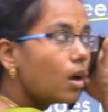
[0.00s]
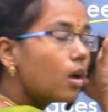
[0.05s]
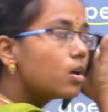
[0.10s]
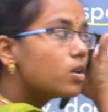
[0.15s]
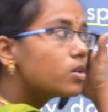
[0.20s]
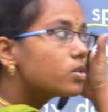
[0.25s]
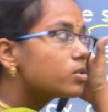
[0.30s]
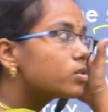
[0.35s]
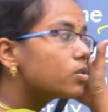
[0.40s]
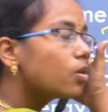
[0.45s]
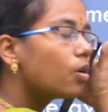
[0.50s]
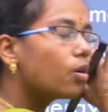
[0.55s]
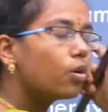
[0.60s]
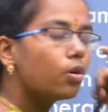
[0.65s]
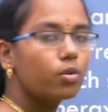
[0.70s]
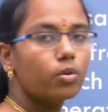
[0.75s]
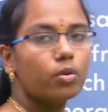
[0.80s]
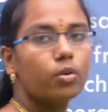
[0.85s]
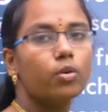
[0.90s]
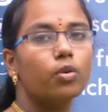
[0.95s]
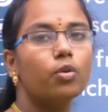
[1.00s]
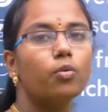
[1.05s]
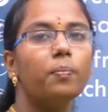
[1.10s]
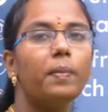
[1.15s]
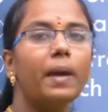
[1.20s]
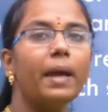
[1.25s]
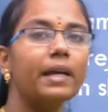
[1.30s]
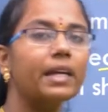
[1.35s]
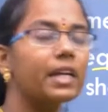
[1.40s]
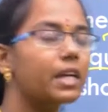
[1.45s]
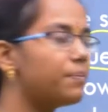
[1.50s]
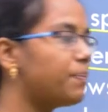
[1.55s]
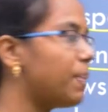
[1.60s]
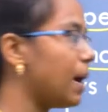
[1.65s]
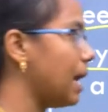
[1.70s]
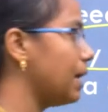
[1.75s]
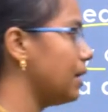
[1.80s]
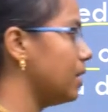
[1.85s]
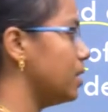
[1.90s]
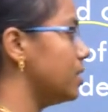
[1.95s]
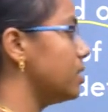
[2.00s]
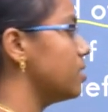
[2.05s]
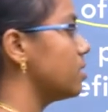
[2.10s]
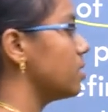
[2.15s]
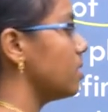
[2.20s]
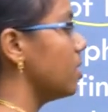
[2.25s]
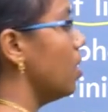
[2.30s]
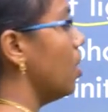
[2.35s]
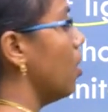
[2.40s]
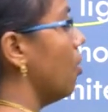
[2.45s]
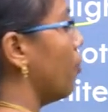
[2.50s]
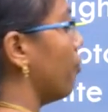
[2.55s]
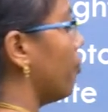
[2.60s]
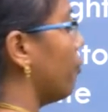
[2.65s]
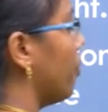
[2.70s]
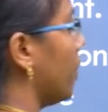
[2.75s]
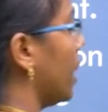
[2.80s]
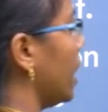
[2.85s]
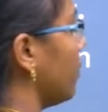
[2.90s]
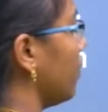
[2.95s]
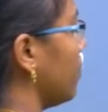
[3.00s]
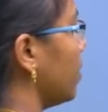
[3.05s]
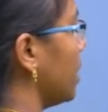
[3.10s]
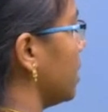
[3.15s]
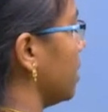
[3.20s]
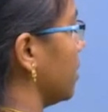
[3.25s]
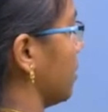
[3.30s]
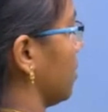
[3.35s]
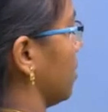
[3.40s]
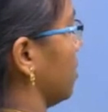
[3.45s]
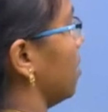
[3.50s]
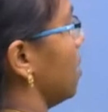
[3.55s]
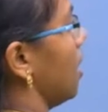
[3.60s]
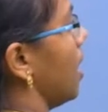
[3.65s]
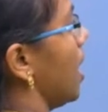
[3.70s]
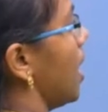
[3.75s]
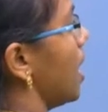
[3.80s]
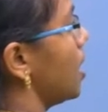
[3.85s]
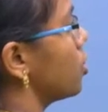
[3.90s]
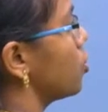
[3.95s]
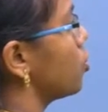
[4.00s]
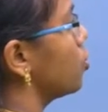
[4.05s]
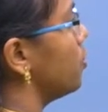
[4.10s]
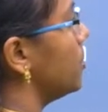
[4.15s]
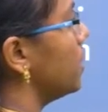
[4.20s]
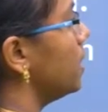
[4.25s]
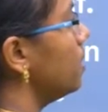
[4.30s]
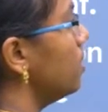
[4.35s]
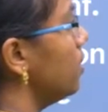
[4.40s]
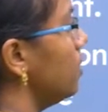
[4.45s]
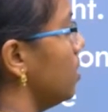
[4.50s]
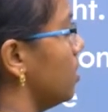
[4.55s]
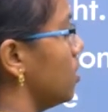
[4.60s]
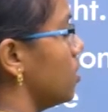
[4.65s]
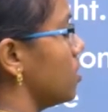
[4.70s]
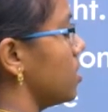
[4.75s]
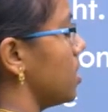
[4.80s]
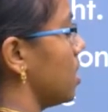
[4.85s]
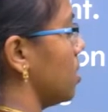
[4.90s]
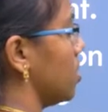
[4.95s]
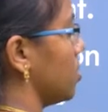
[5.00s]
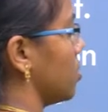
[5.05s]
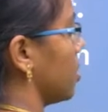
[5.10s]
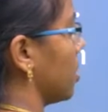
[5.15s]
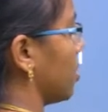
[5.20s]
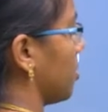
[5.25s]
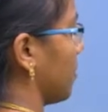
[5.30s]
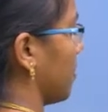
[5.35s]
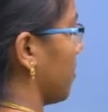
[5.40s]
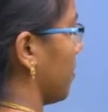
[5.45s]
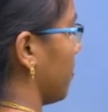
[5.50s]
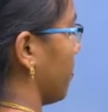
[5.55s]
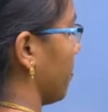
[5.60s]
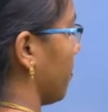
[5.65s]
So to make it balanced, wavelength has to be changing,